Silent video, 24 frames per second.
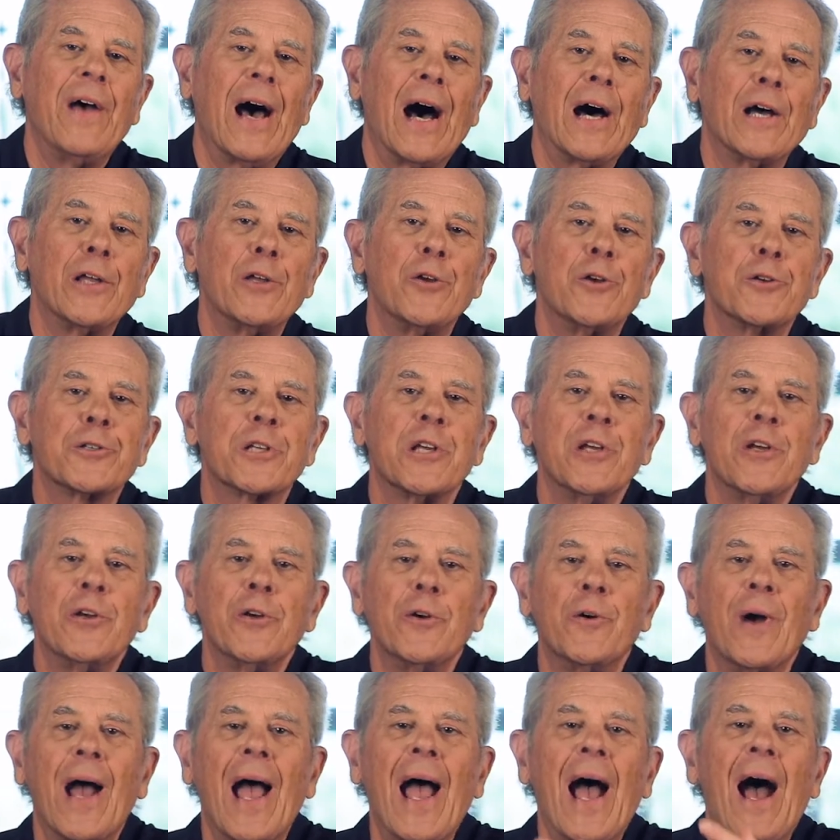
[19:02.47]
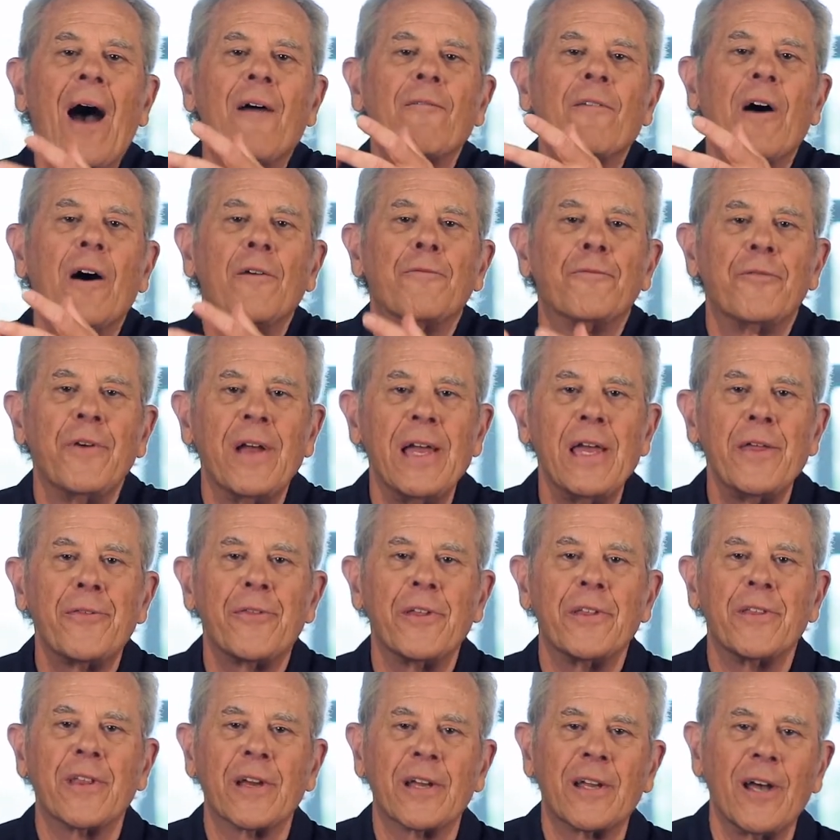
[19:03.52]
values, who have a
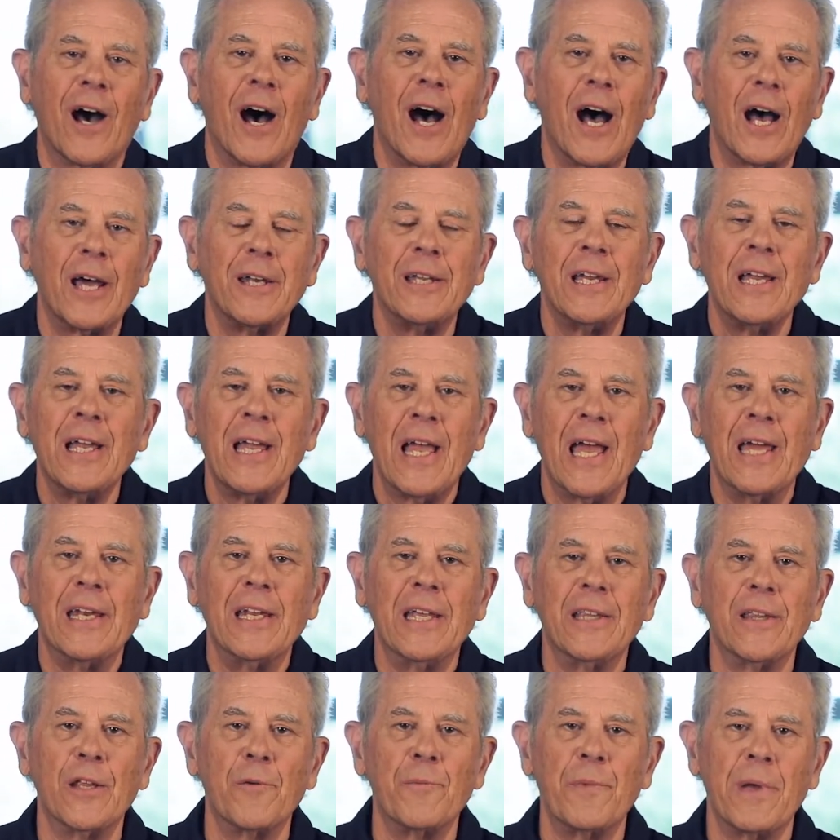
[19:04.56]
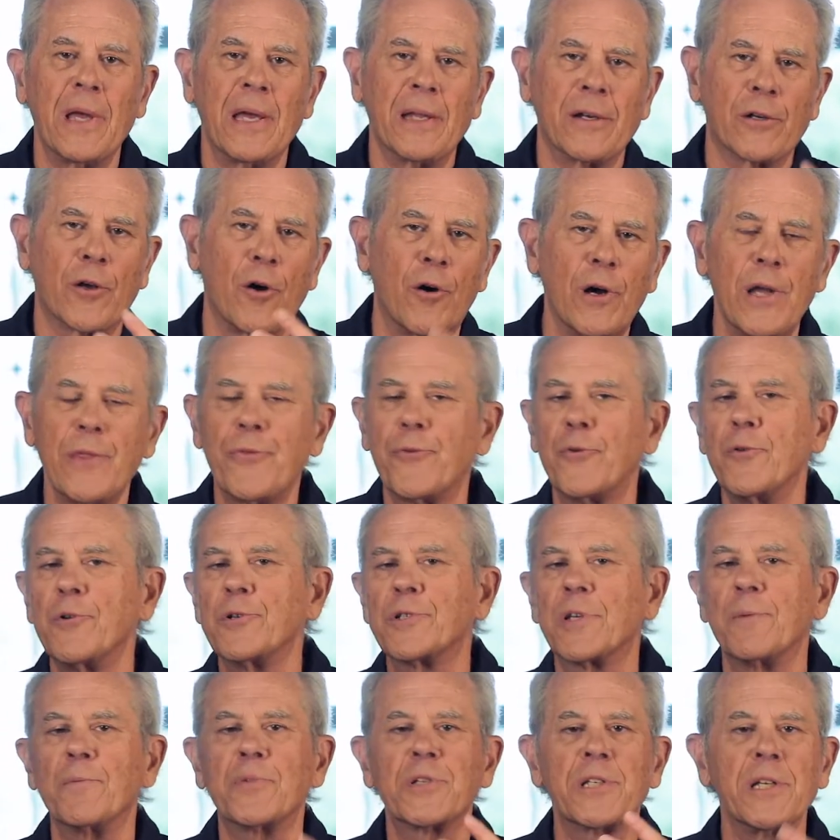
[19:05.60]
faith in the God and going through
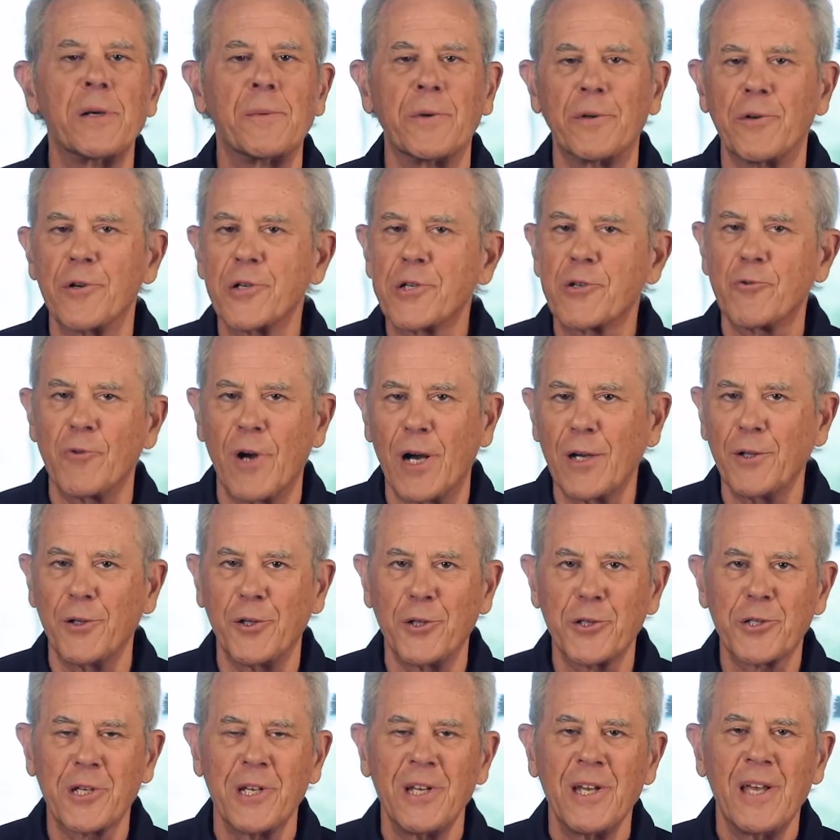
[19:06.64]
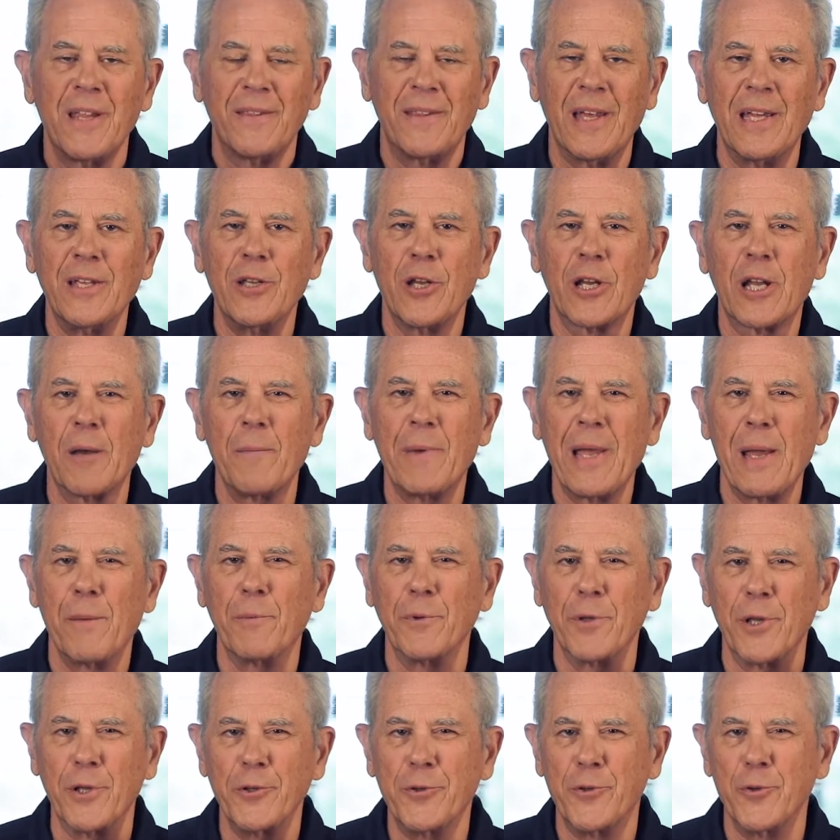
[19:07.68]
some similar struggles that you can be
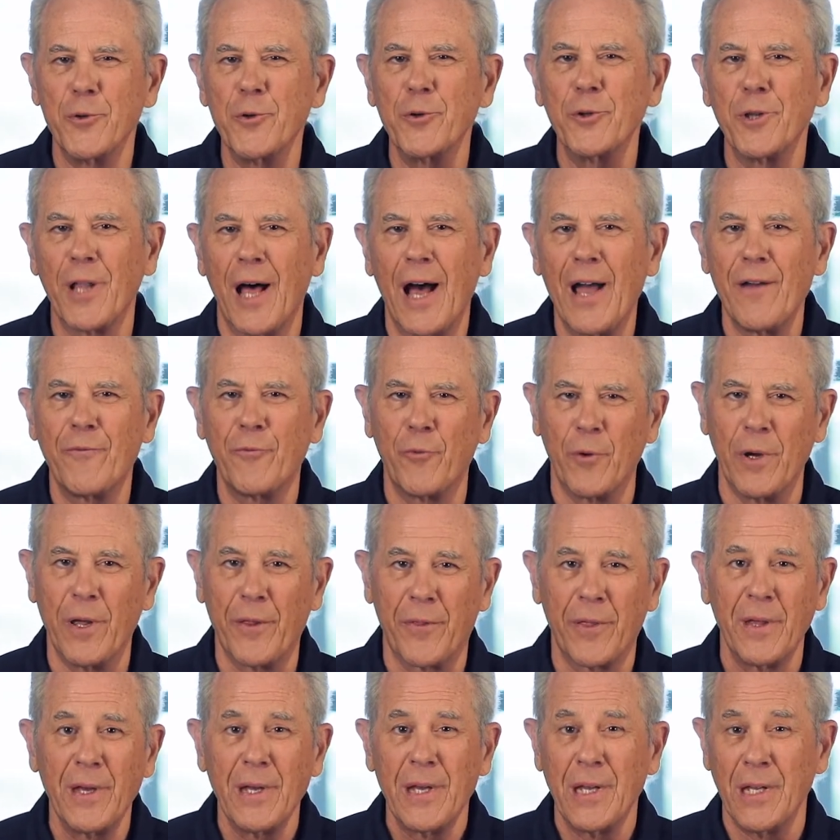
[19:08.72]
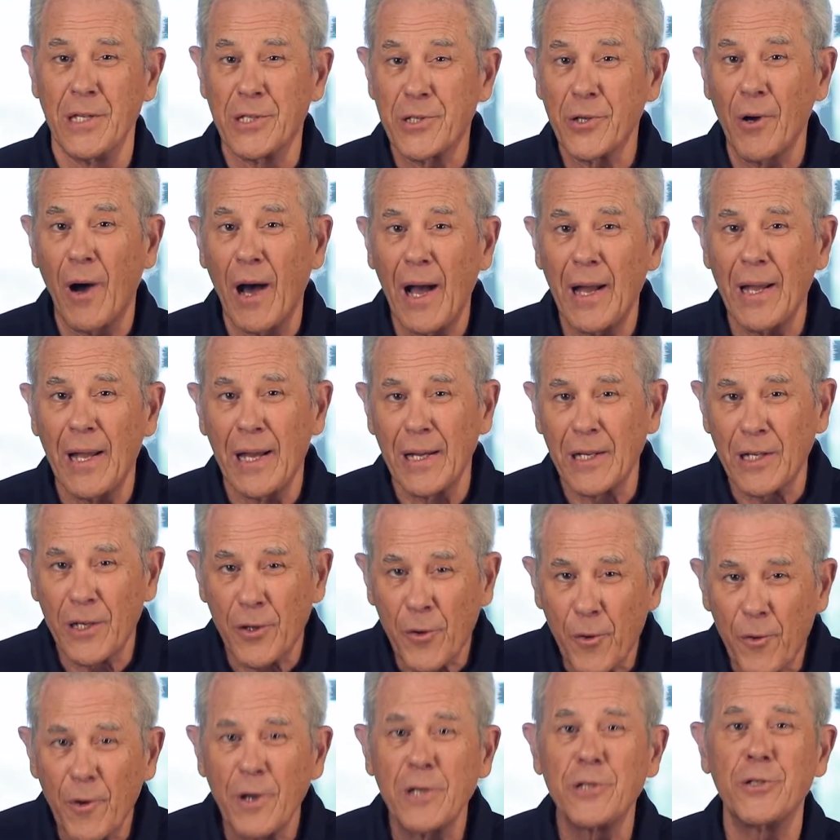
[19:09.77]
able to do life with. And so I
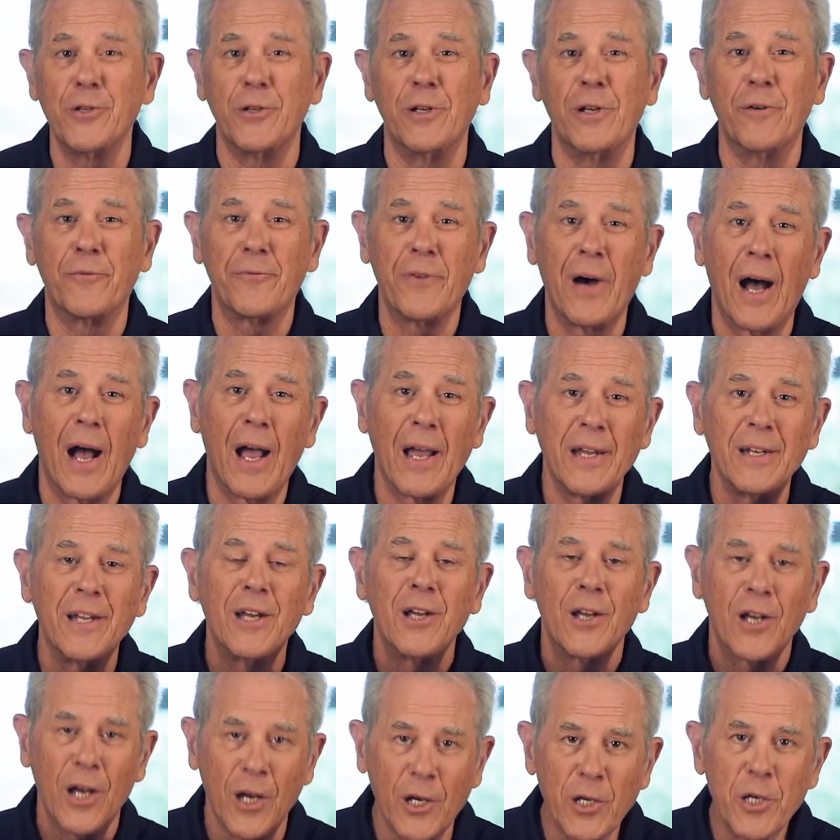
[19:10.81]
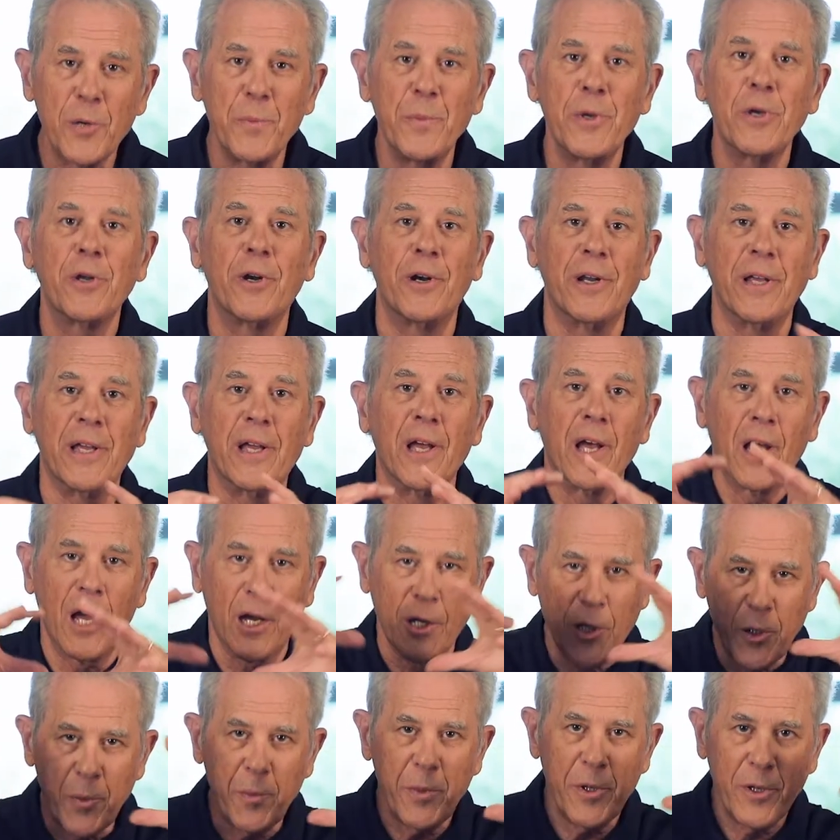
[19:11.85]
encourage you to find a
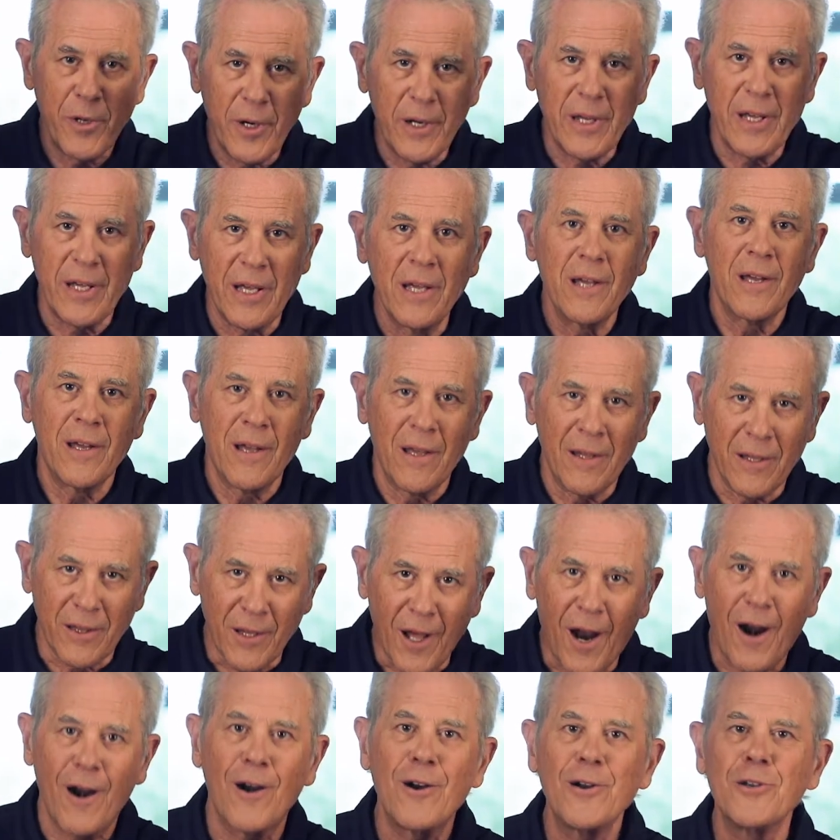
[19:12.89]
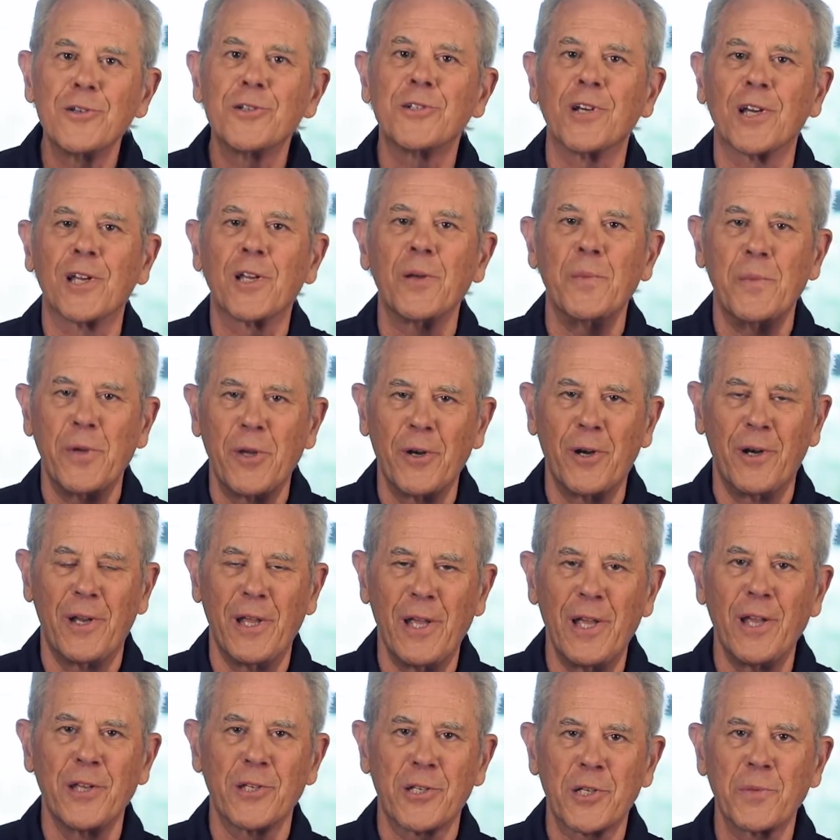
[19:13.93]
community large, a
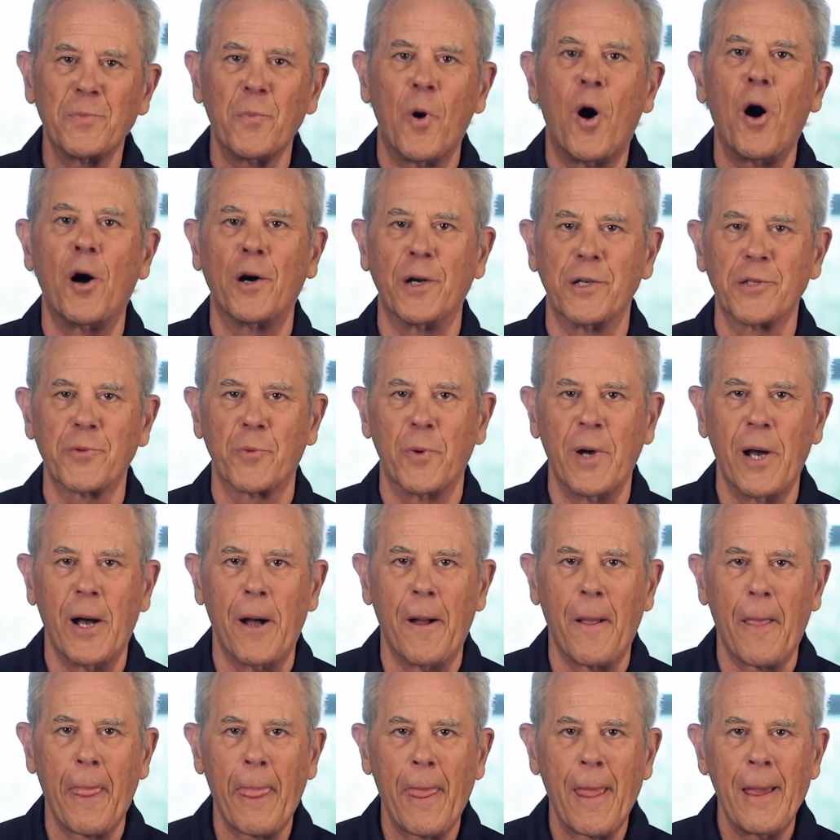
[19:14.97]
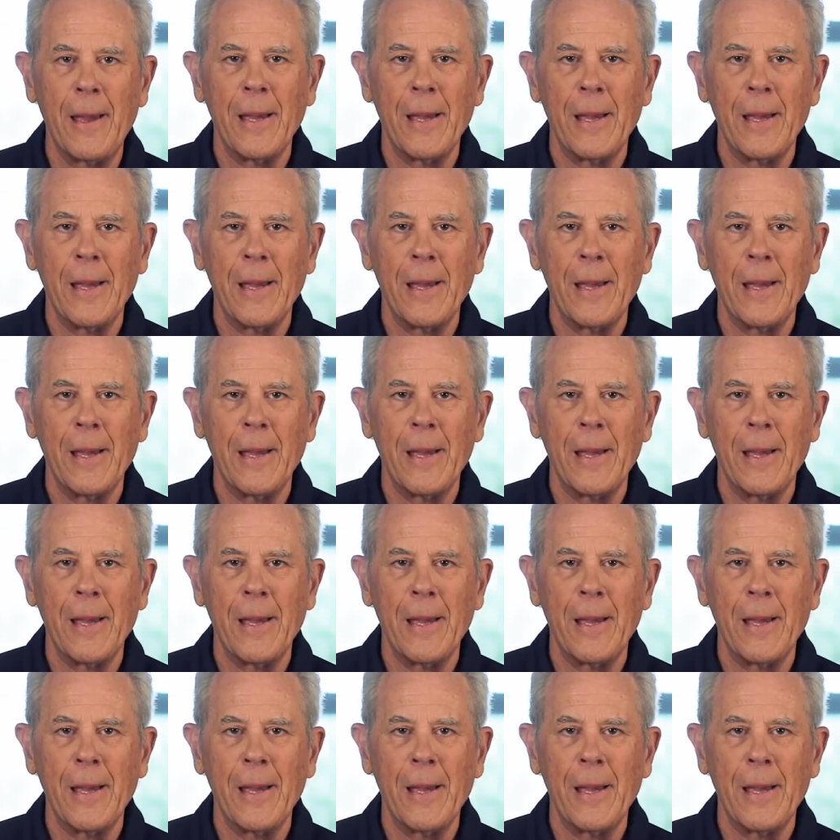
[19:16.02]
community small as well.